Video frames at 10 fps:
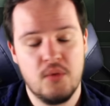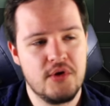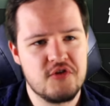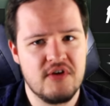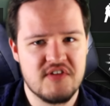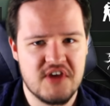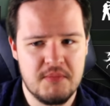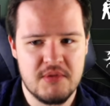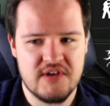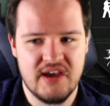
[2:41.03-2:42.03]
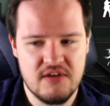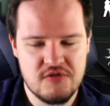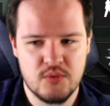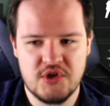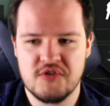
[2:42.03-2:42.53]
We also have Escapist
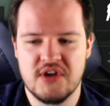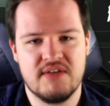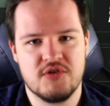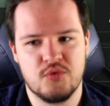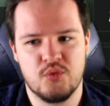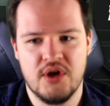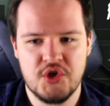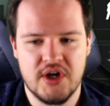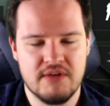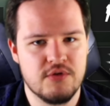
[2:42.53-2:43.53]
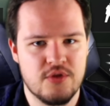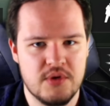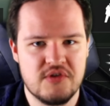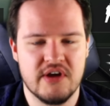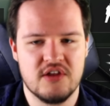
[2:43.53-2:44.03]
Ace, which is going to give us Rush after
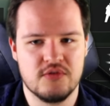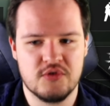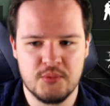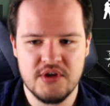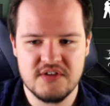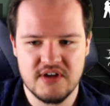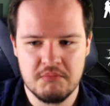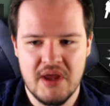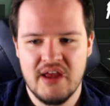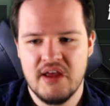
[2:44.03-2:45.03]
3 seconds of sprinting.